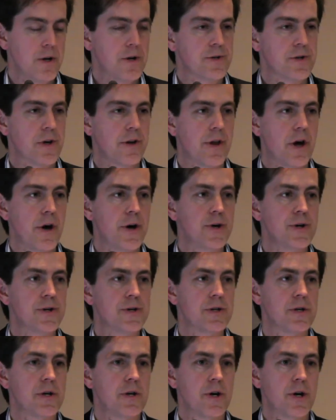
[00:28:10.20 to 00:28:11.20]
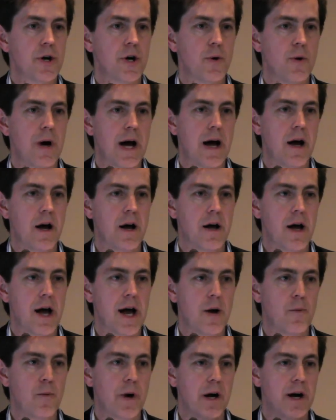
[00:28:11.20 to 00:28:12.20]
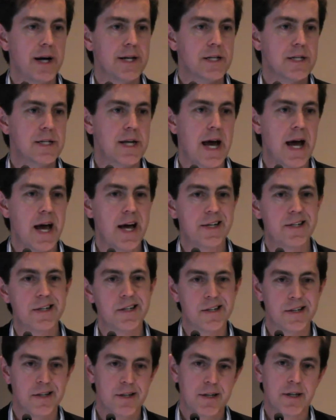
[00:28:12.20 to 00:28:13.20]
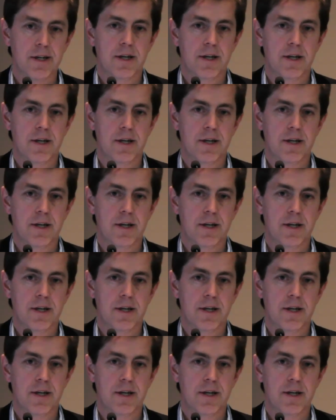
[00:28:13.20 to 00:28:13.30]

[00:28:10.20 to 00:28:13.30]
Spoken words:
So those who are, when I started